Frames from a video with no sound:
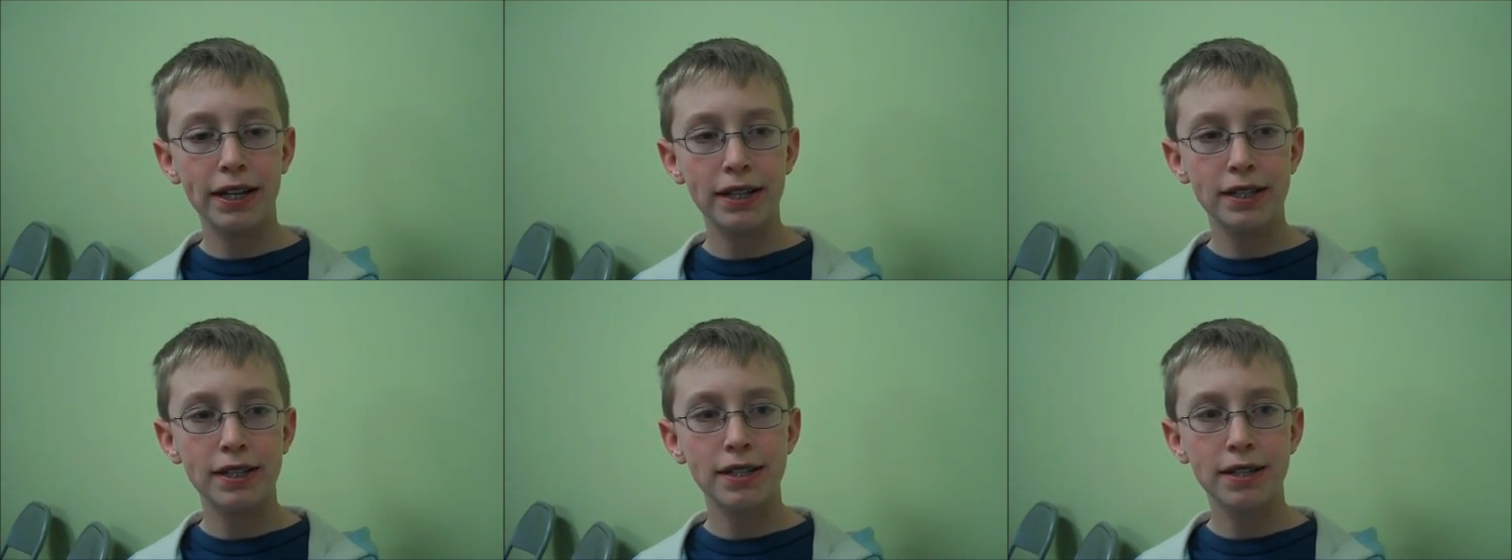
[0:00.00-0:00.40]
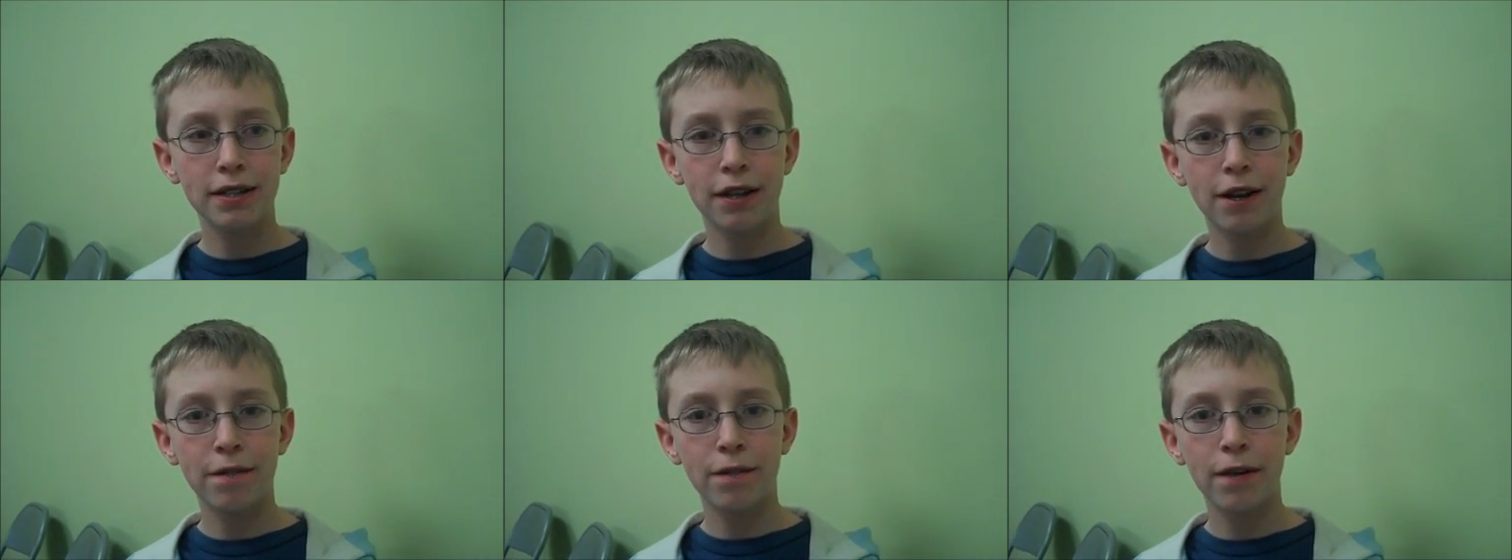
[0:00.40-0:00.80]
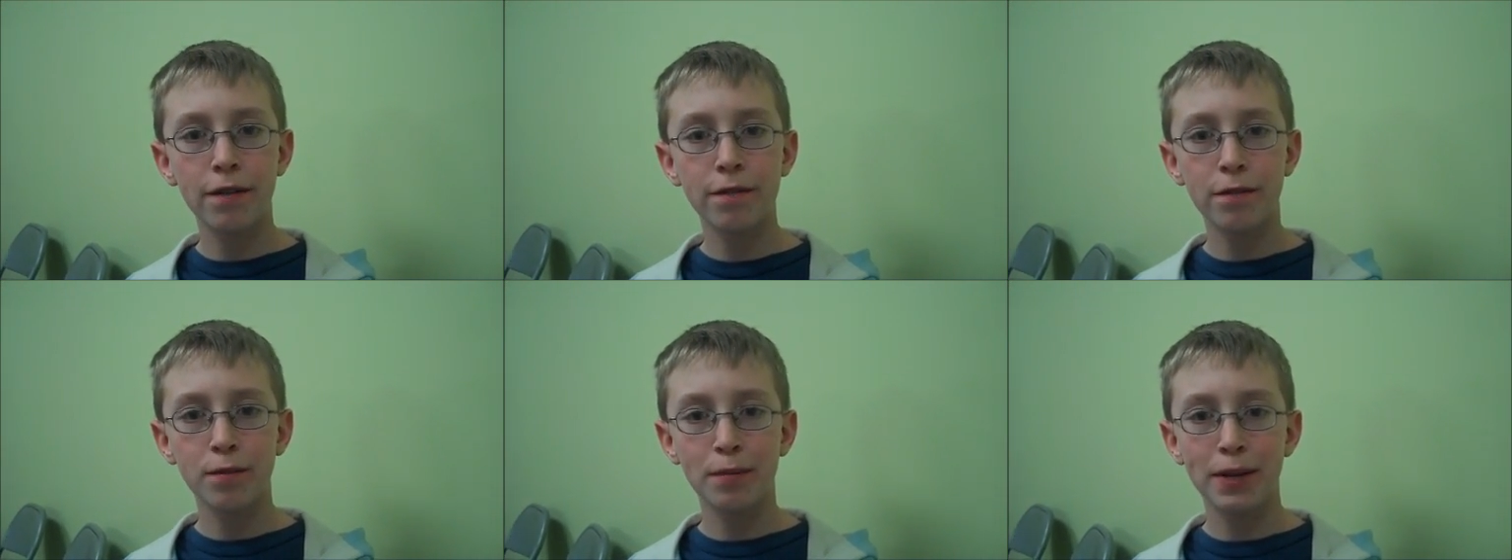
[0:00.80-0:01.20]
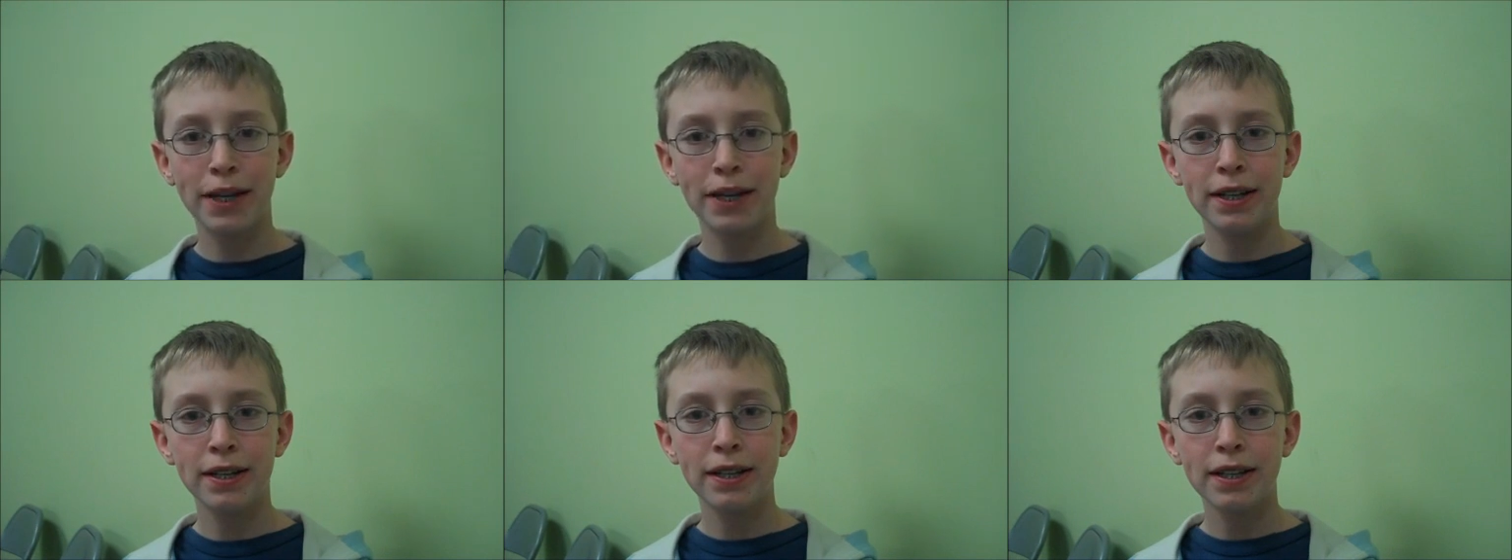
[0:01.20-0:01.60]
It's a lot of fun for
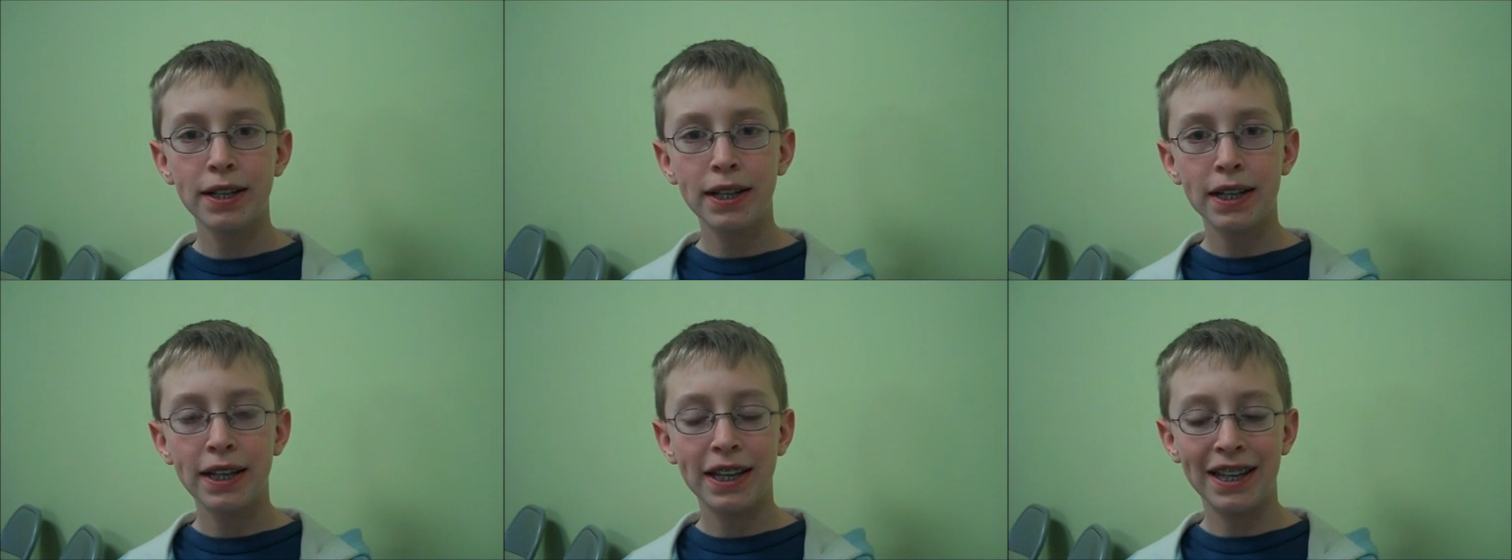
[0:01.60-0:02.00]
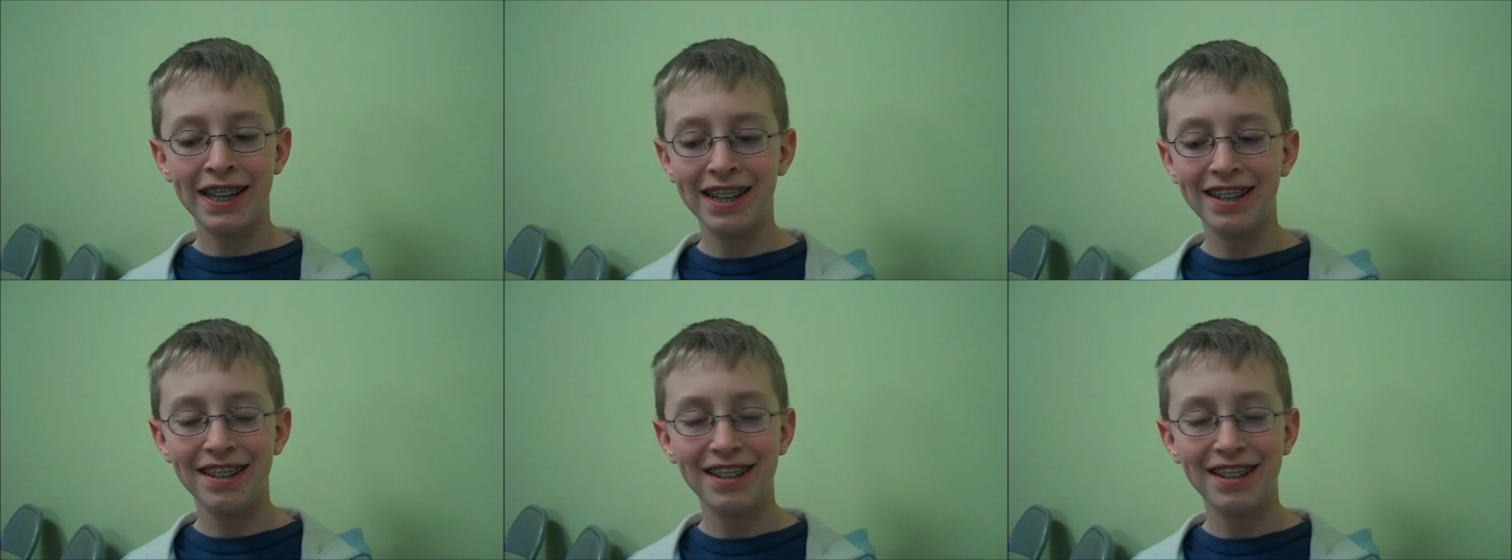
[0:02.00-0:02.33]
me. It,